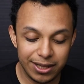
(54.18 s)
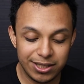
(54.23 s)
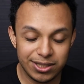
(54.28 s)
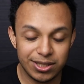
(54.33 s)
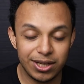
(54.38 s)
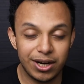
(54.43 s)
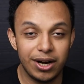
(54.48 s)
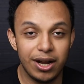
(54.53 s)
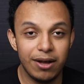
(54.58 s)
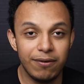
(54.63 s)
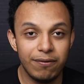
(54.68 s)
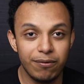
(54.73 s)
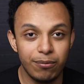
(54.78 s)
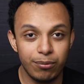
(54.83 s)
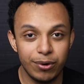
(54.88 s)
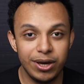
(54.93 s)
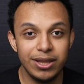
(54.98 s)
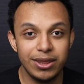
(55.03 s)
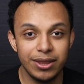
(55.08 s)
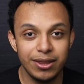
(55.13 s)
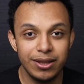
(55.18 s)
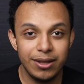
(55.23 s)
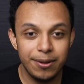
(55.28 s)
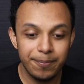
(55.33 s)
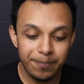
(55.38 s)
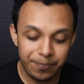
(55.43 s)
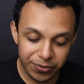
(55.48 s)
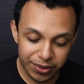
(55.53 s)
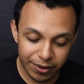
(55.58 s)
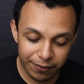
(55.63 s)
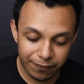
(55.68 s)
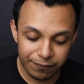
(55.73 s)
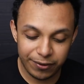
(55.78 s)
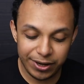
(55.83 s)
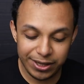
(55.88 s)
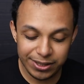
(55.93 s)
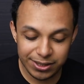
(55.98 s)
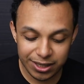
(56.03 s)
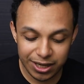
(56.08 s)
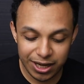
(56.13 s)
Let's start off with the
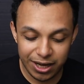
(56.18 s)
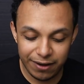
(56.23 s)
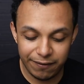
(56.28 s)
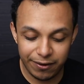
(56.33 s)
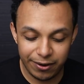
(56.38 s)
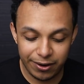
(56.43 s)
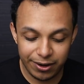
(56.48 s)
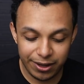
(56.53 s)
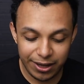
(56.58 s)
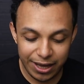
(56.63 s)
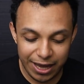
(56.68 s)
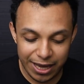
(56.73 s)
front cover.